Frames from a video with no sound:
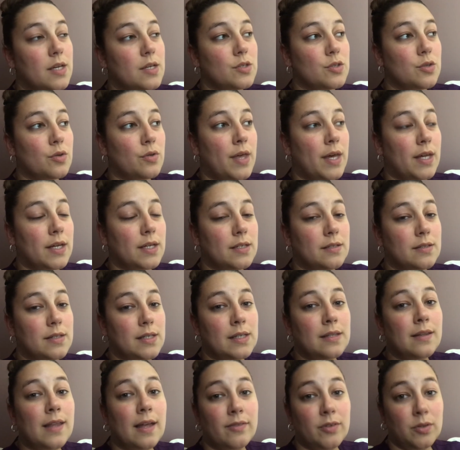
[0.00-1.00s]
So that is
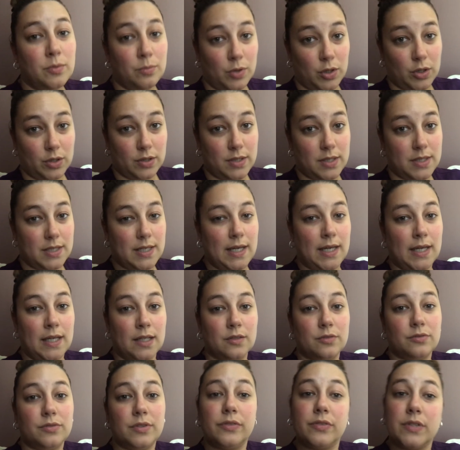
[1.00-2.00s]
11 books
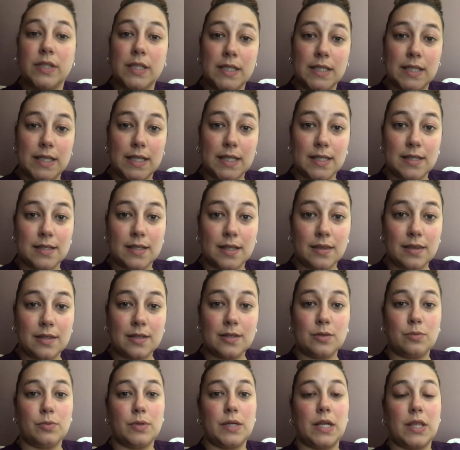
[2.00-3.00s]
in 15 days that
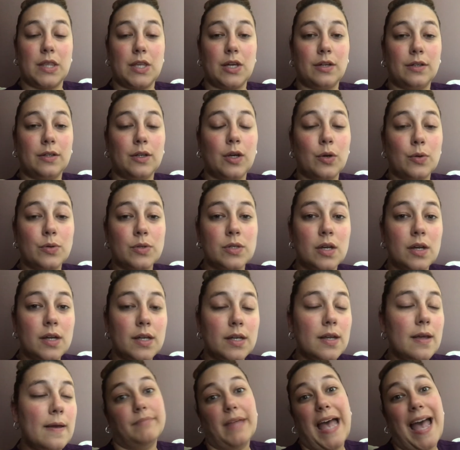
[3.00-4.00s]
this readathon goes
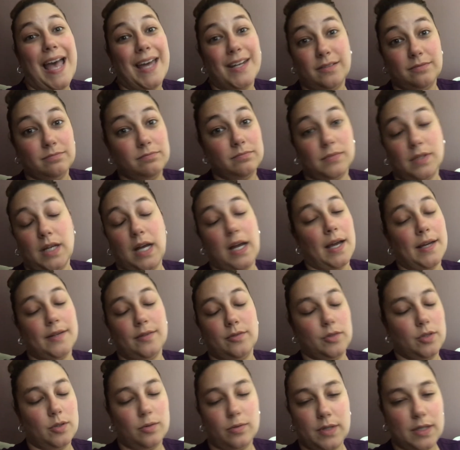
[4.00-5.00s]
on. I
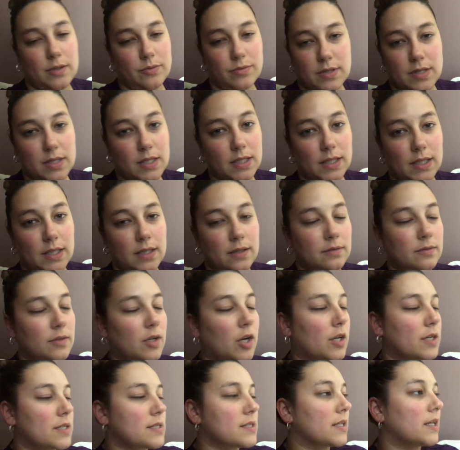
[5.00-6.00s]
don't know what I was thinking,
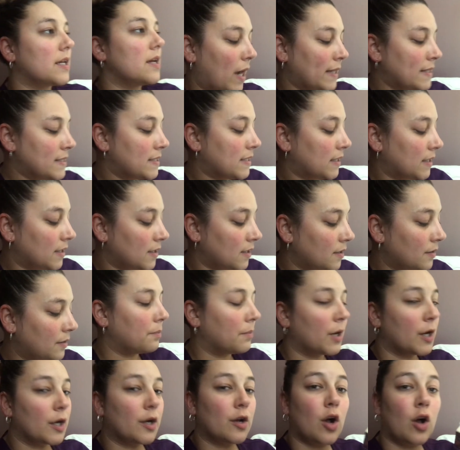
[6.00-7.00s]
honestly. I did
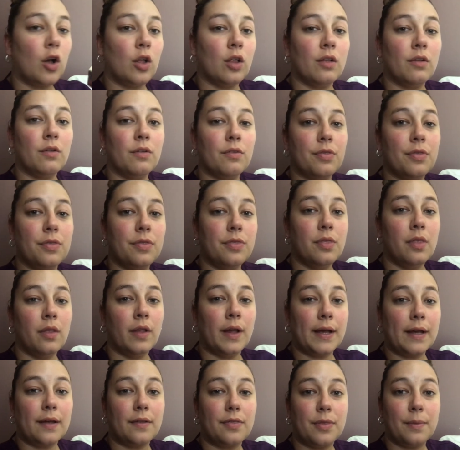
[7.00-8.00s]
mark all
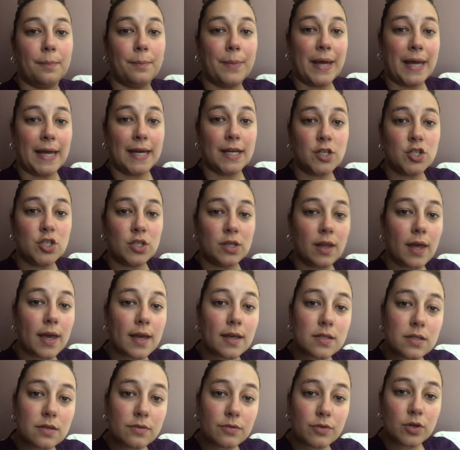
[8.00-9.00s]
like the page
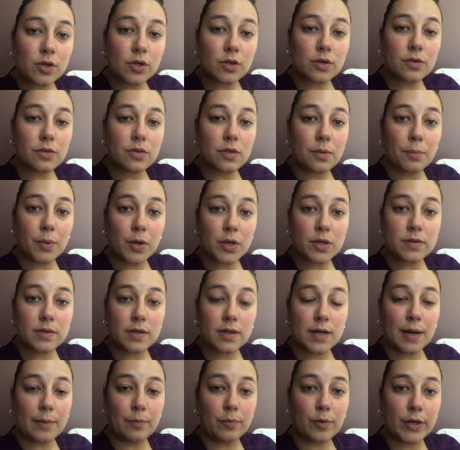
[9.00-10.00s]
lengths for the books
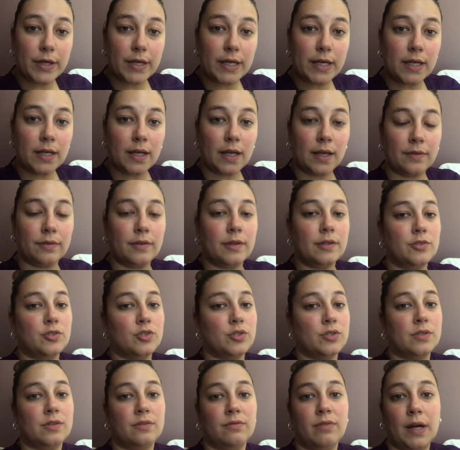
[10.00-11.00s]
that I'm reading, and then
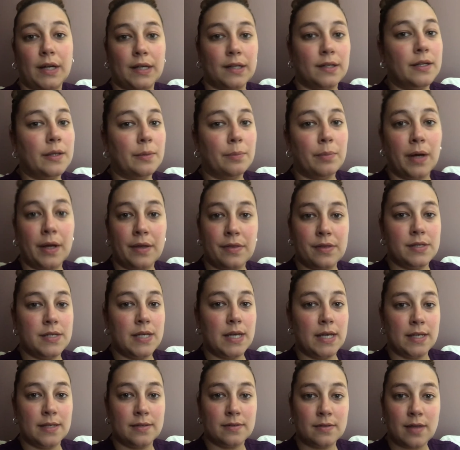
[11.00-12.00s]
just divided it by the
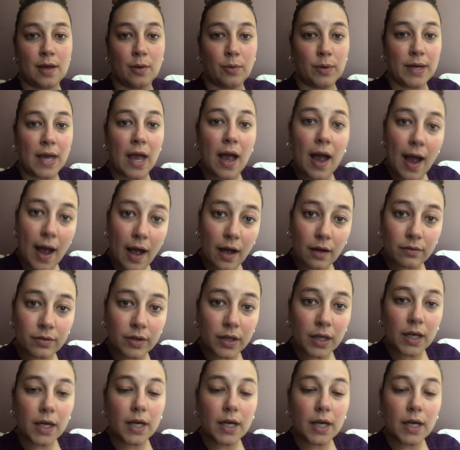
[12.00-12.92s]
days that we have.